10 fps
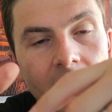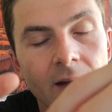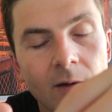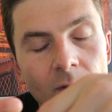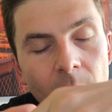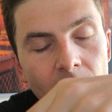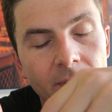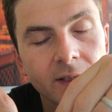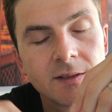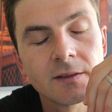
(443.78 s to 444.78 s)
in that rubber
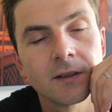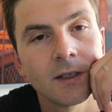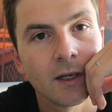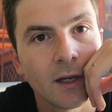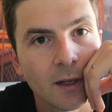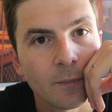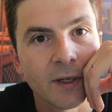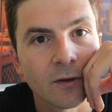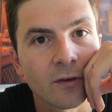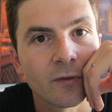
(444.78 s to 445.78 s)
bit,
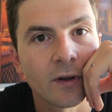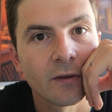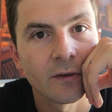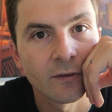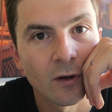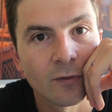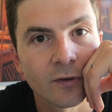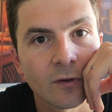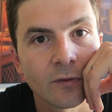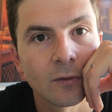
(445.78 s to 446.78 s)
because of the surface
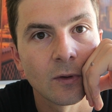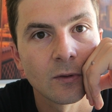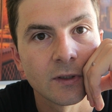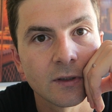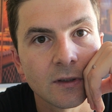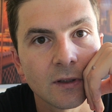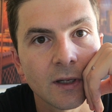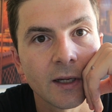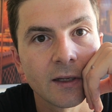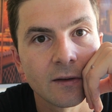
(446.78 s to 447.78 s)
of the road,
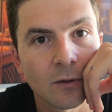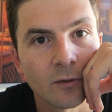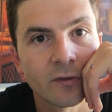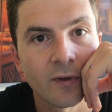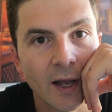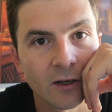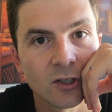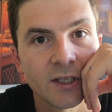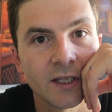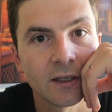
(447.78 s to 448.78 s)
like those
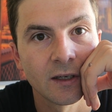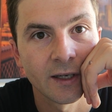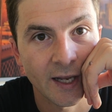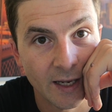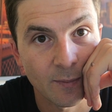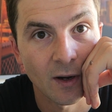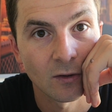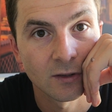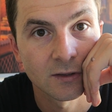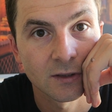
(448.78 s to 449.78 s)
actually came
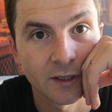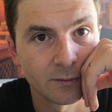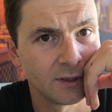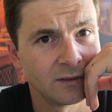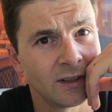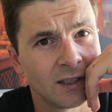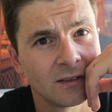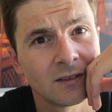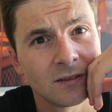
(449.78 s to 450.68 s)
out. Can you believe that?